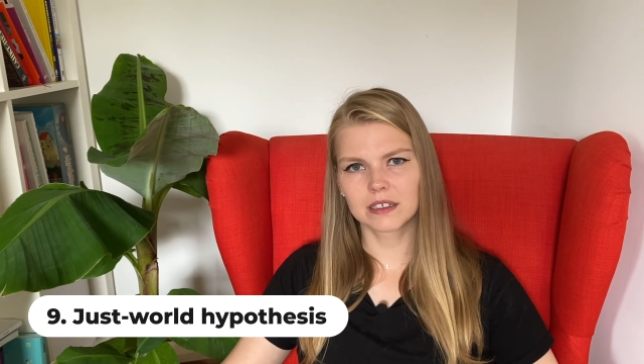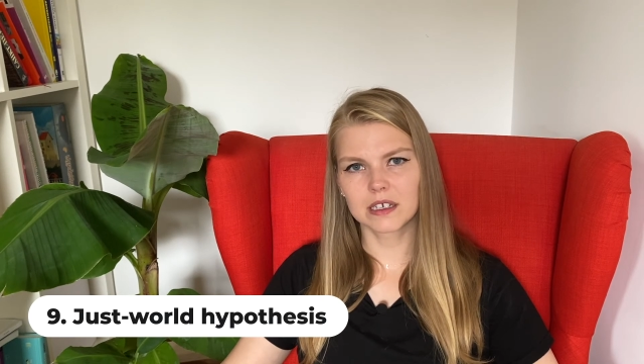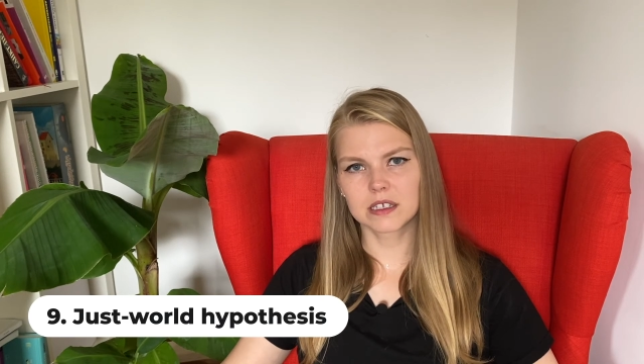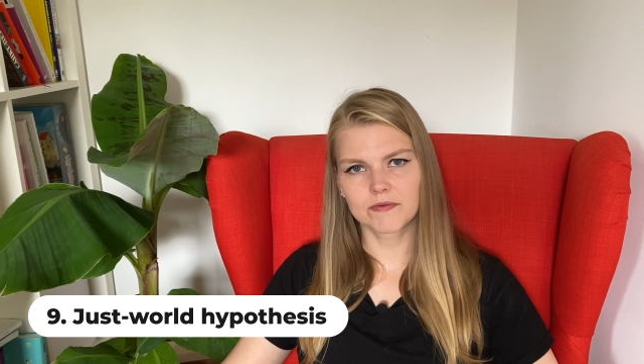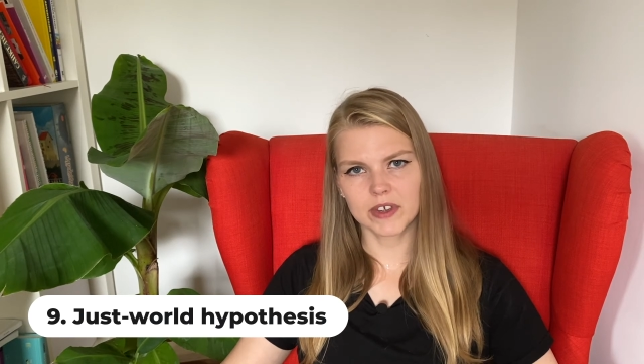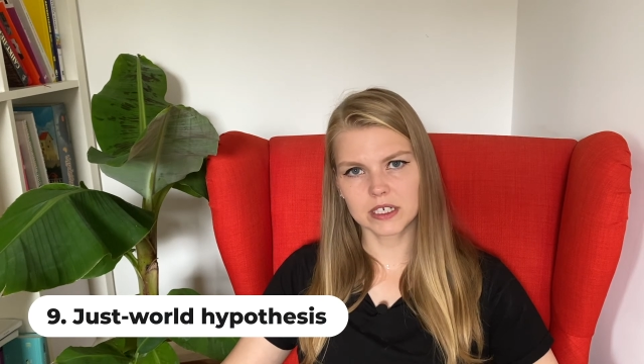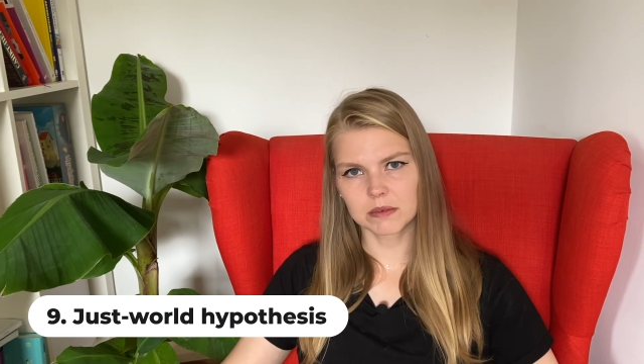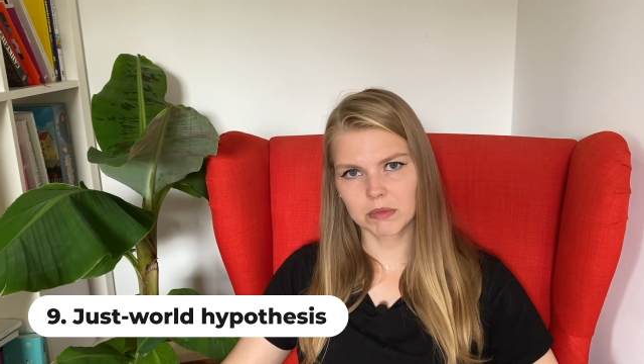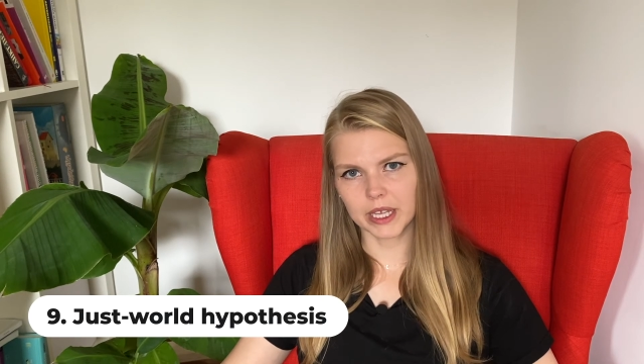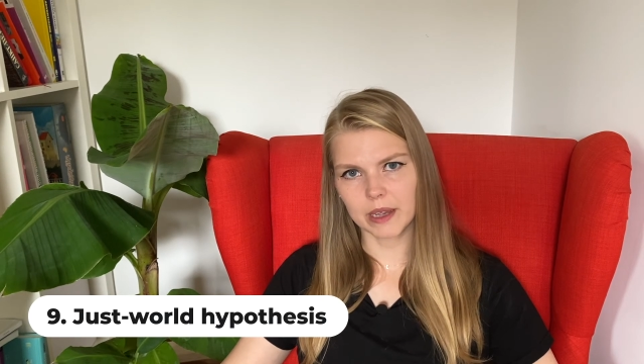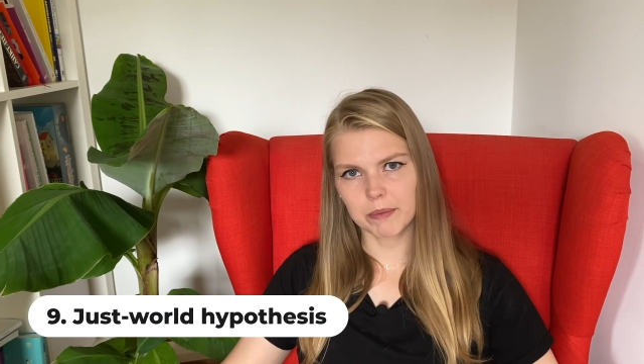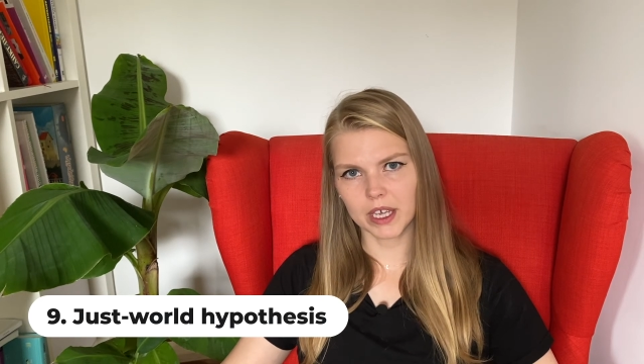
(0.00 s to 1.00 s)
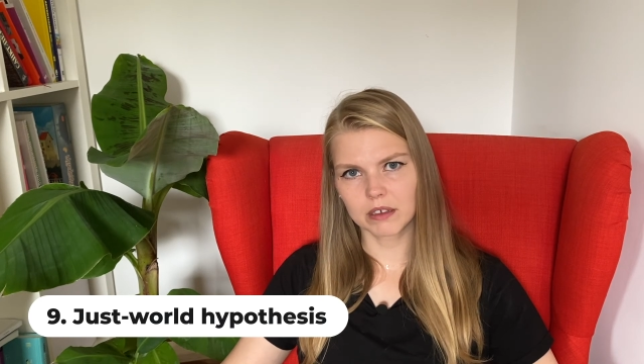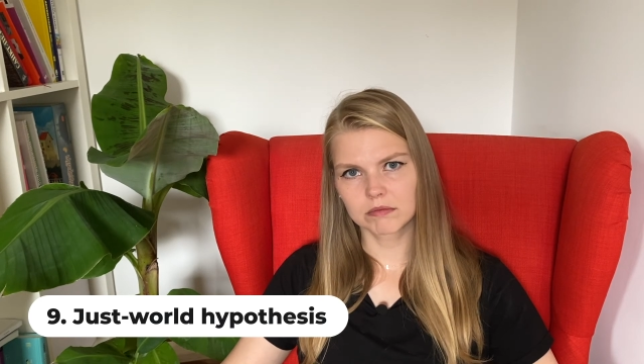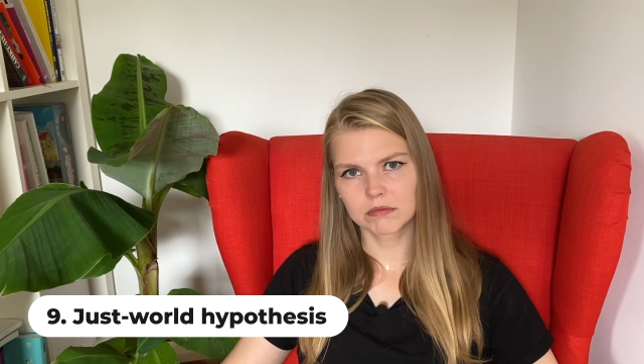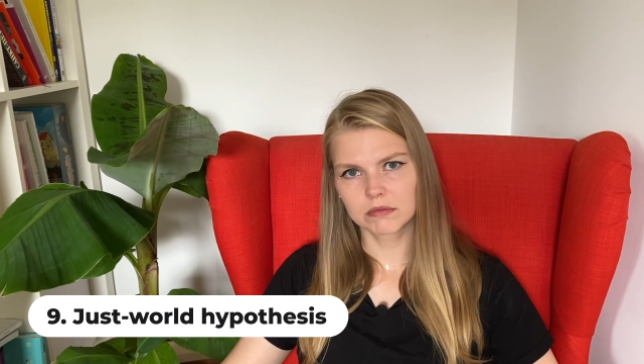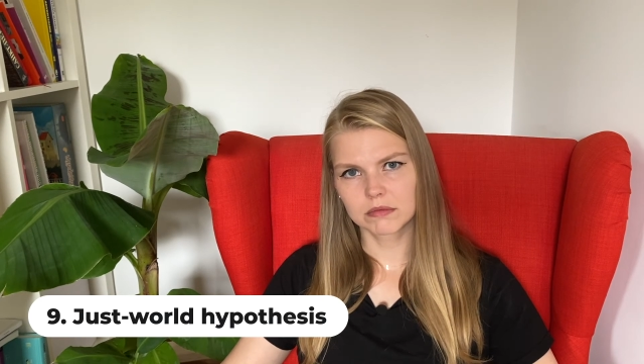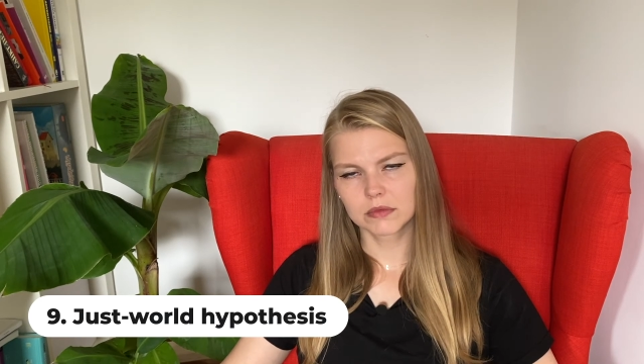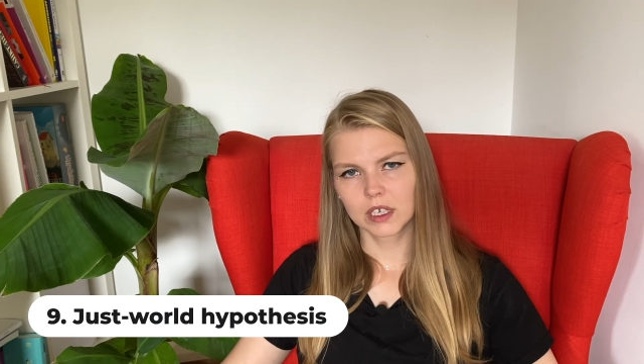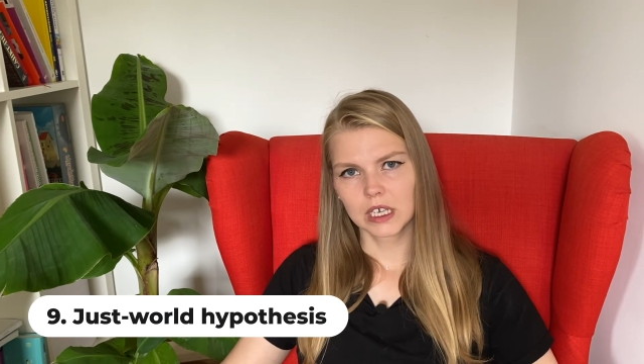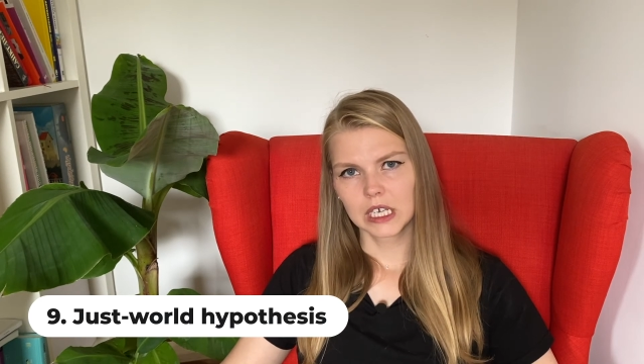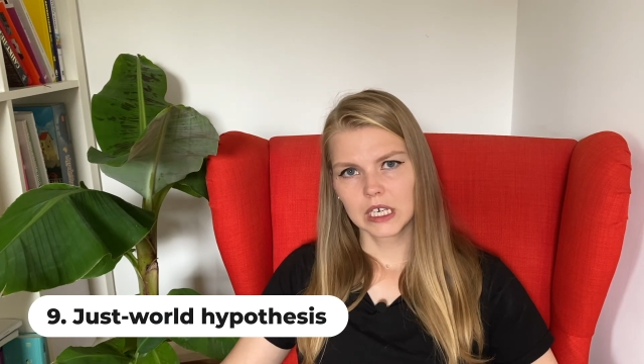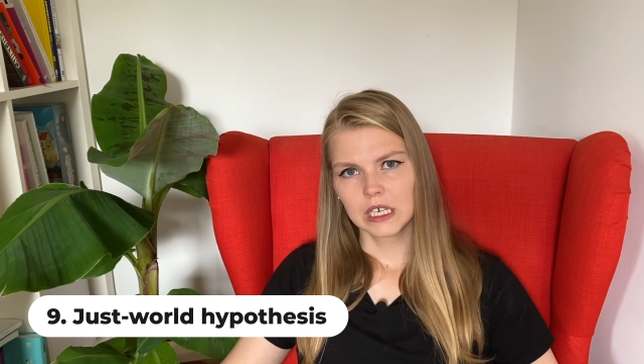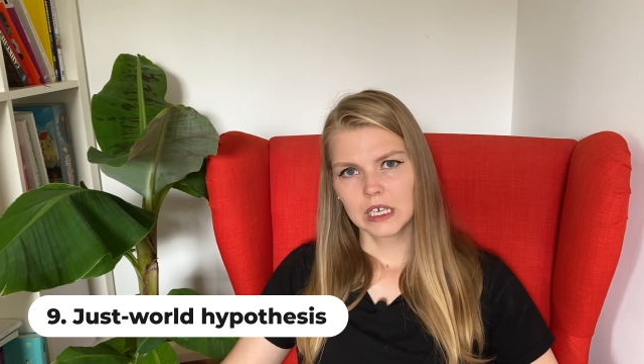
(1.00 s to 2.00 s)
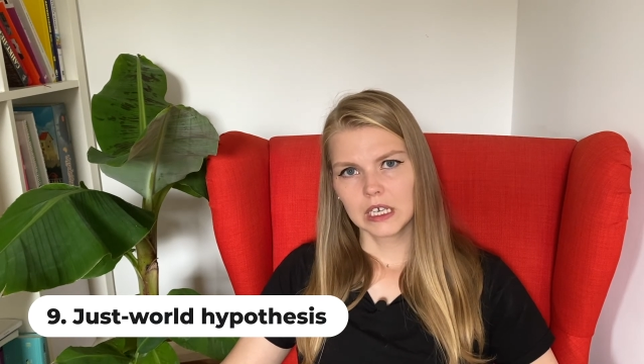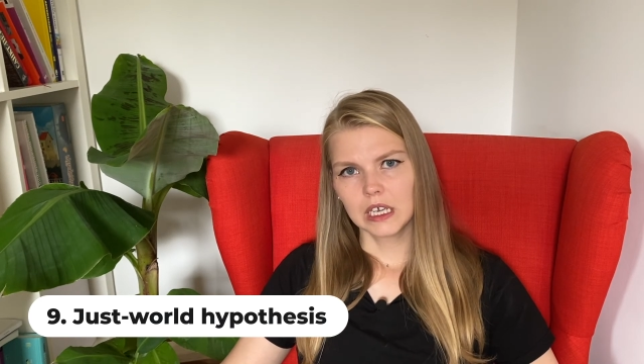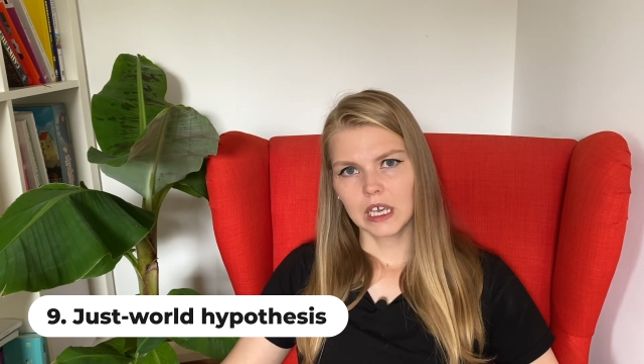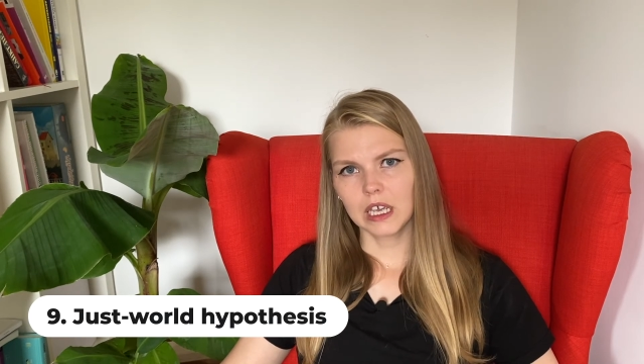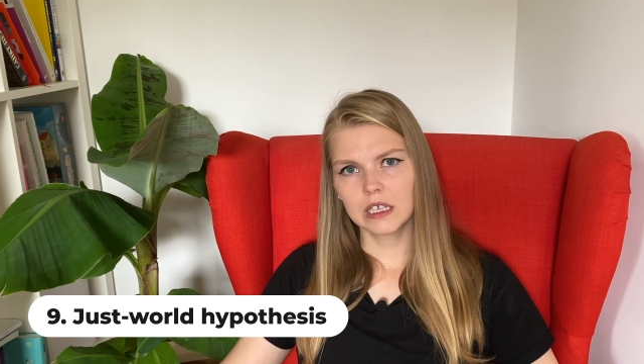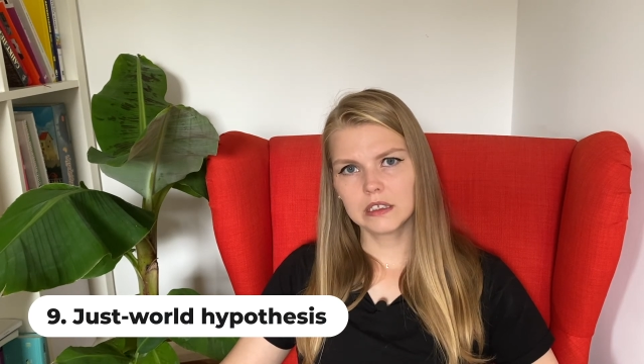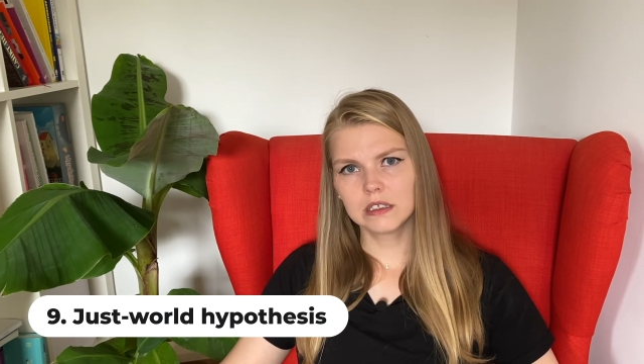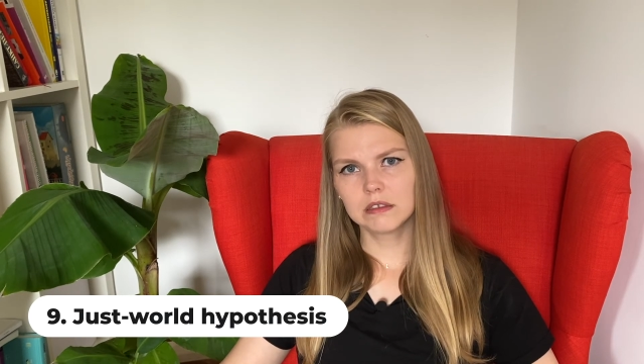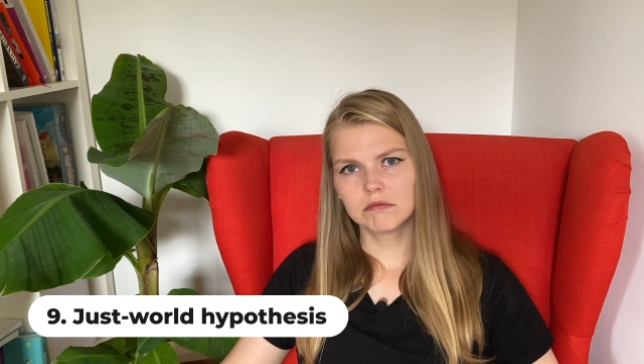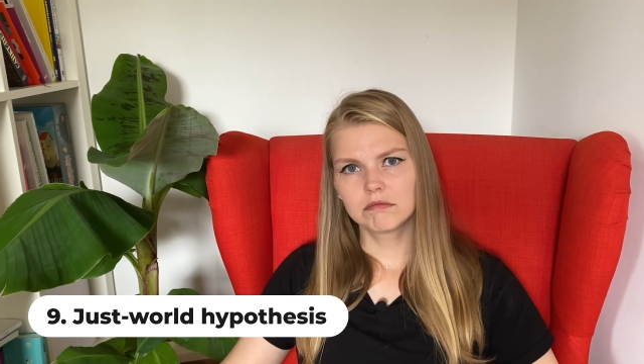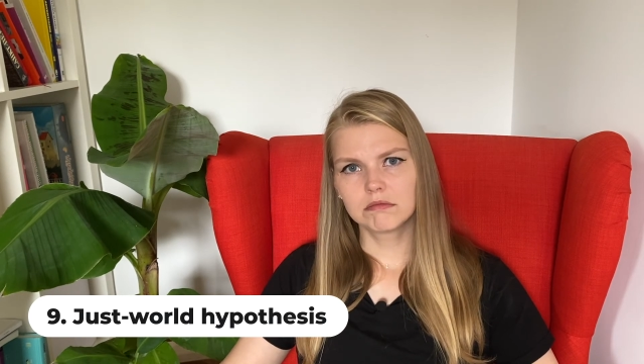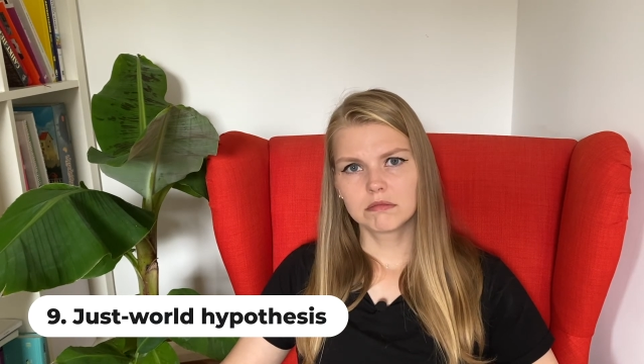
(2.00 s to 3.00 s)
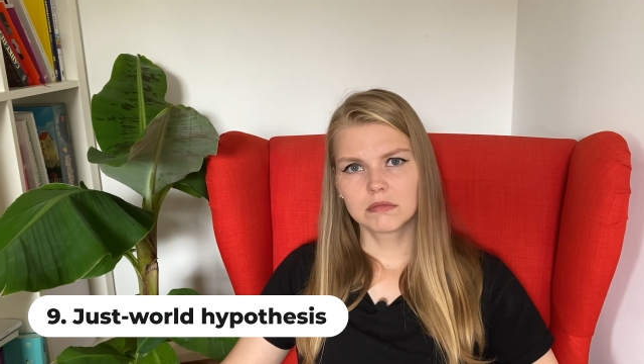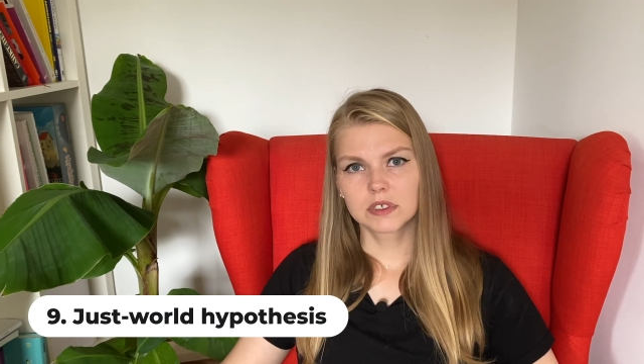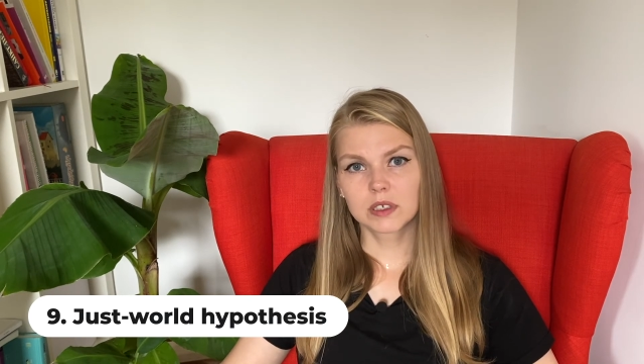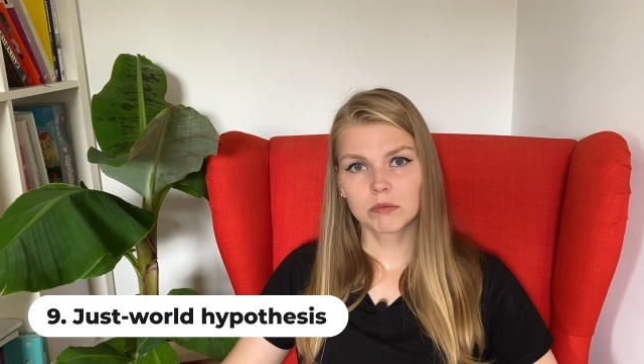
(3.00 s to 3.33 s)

is victim blaming. In some